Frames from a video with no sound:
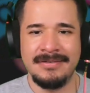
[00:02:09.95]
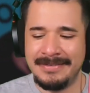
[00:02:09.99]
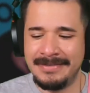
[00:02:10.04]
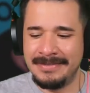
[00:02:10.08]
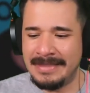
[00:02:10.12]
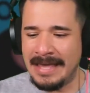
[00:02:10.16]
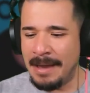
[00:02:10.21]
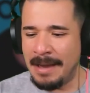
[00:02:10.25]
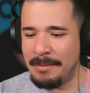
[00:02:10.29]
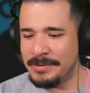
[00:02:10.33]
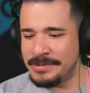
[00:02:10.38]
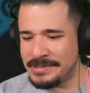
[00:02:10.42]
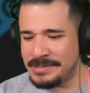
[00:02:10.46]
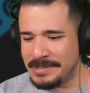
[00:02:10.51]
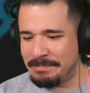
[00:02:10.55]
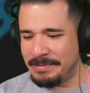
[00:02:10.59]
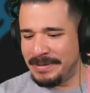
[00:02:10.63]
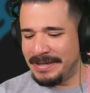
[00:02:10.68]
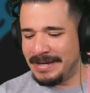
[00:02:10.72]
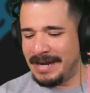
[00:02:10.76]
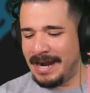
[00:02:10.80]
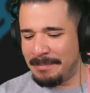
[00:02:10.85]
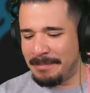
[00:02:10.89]
That was the
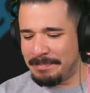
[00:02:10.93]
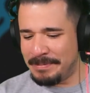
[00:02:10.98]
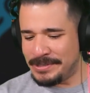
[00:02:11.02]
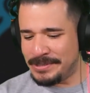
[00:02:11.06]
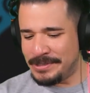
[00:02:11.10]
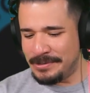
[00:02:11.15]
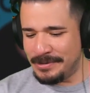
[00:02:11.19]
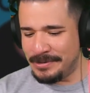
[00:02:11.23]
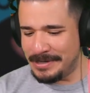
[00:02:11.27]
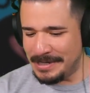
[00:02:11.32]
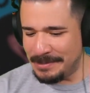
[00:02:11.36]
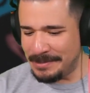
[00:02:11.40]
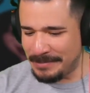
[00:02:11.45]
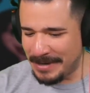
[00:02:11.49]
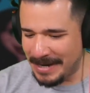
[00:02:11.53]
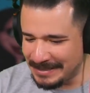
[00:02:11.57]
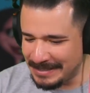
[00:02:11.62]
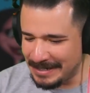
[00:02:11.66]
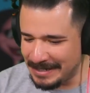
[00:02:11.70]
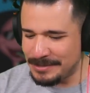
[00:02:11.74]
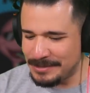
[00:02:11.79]
big opportunity right there.